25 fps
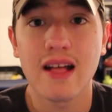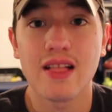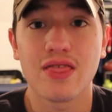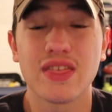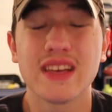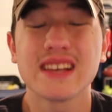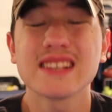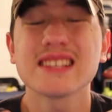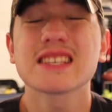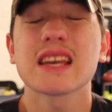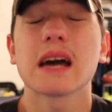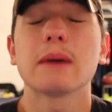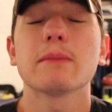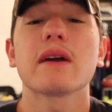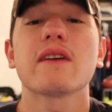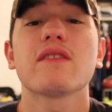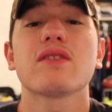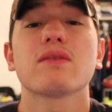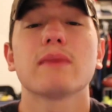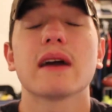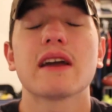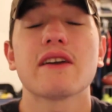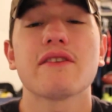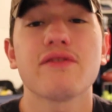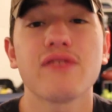This is coming
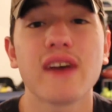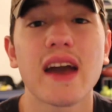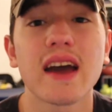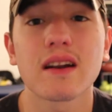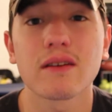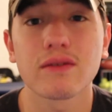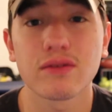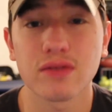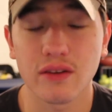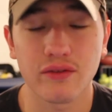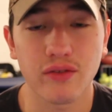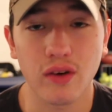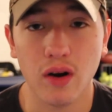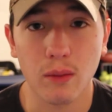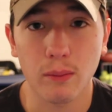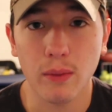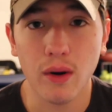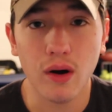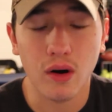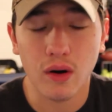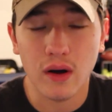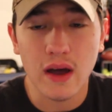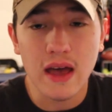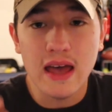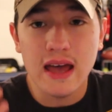from a fan of Lavar
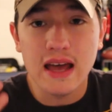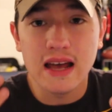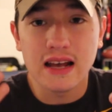Ball.